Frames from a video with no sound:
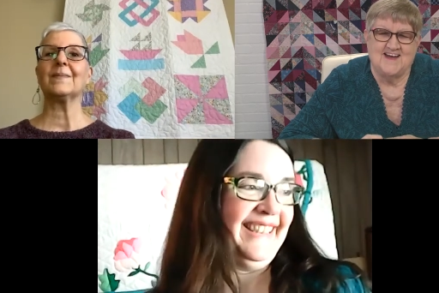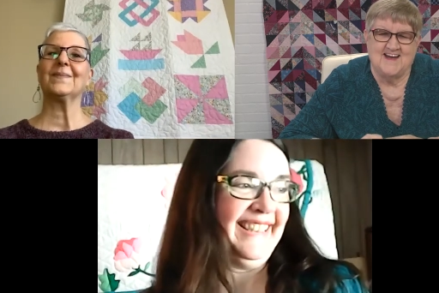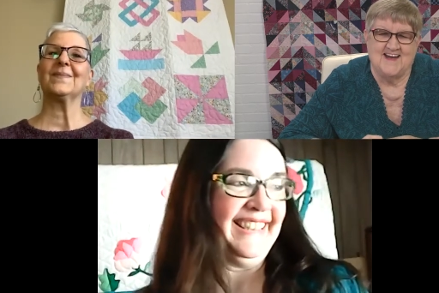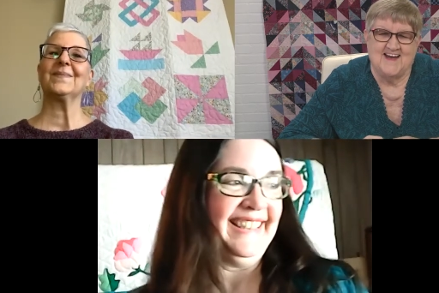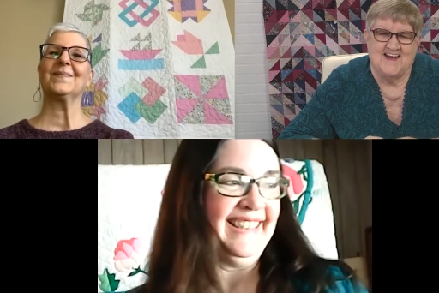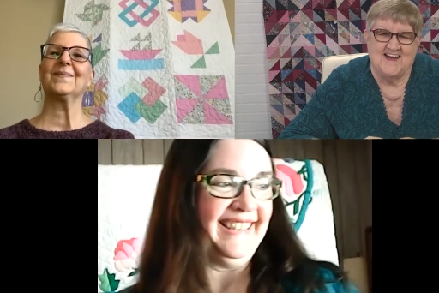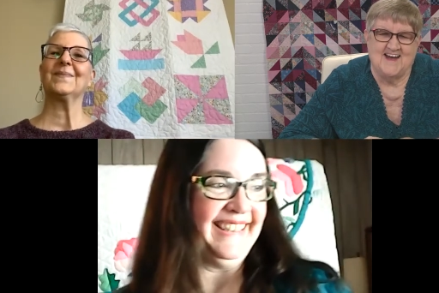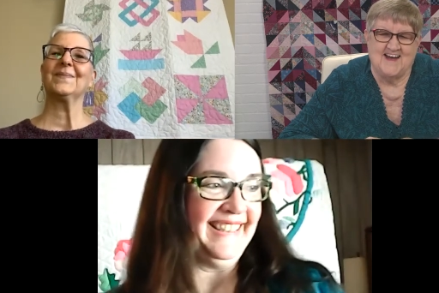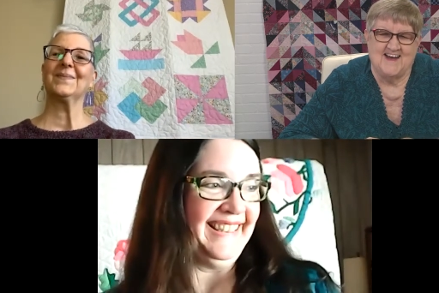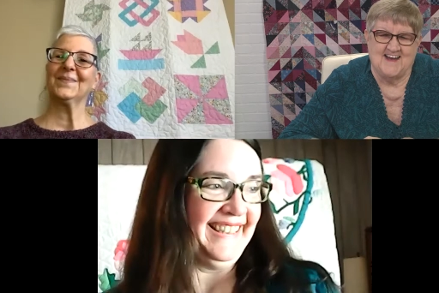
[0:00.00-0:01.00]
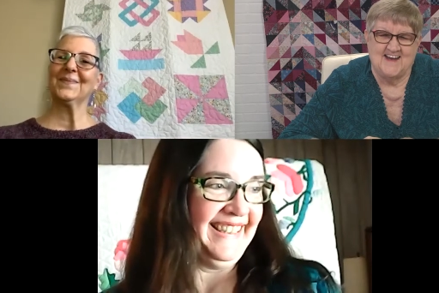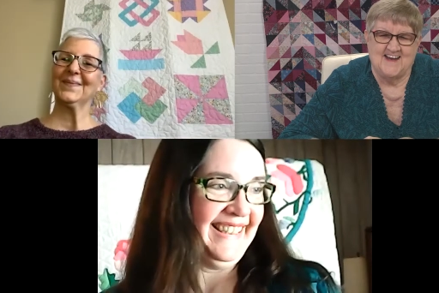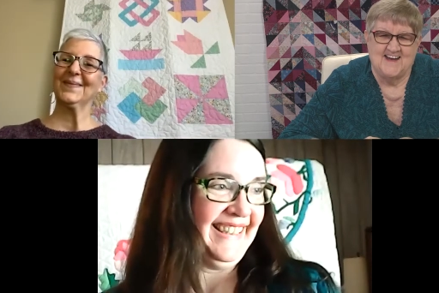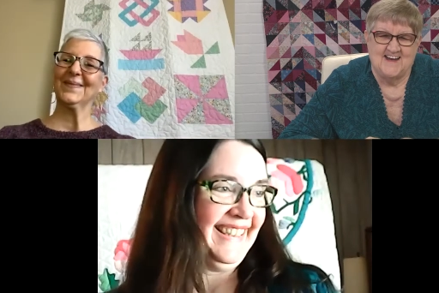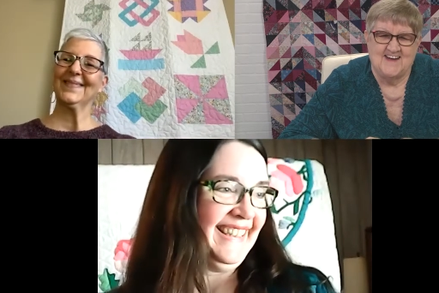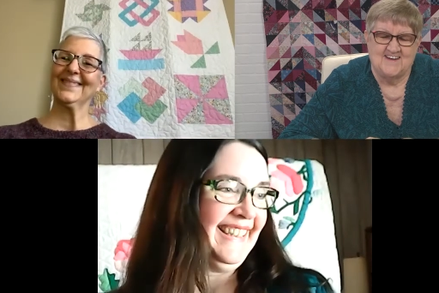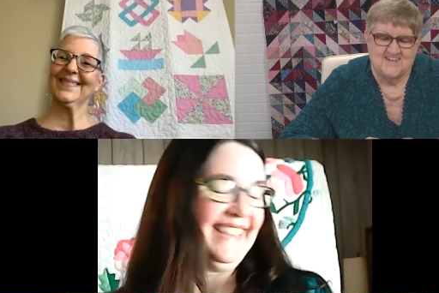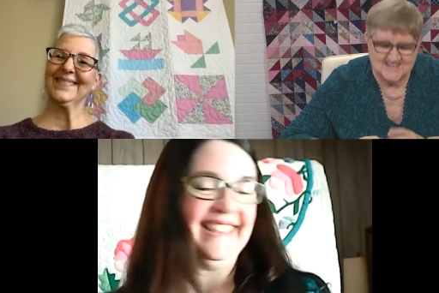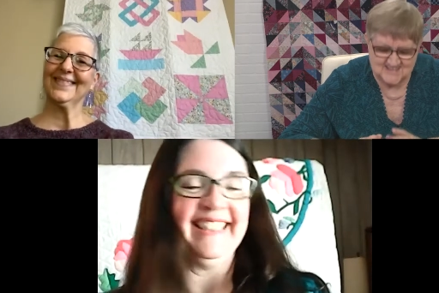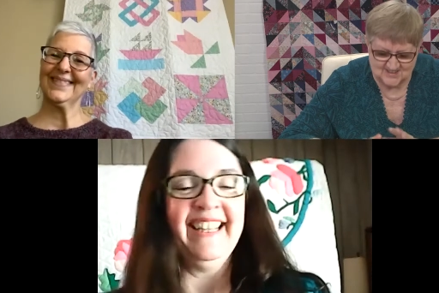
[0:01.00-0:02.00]
Speaker 1: well,
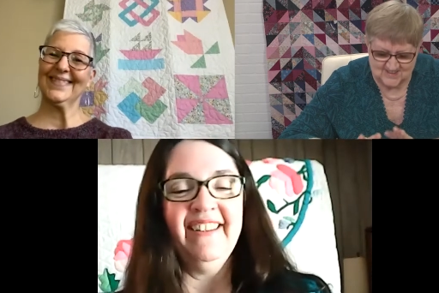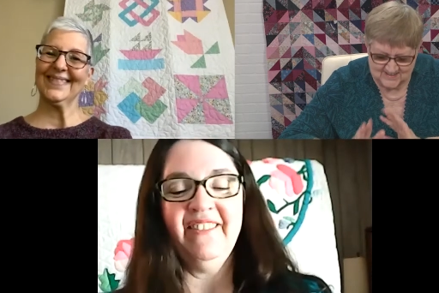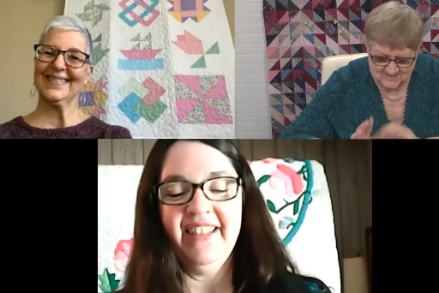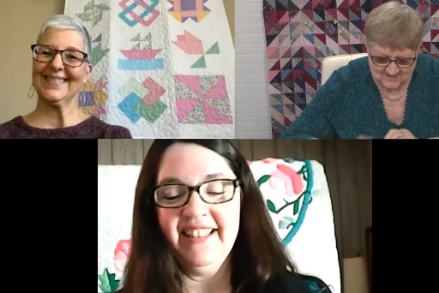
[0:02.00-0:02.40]
that's good.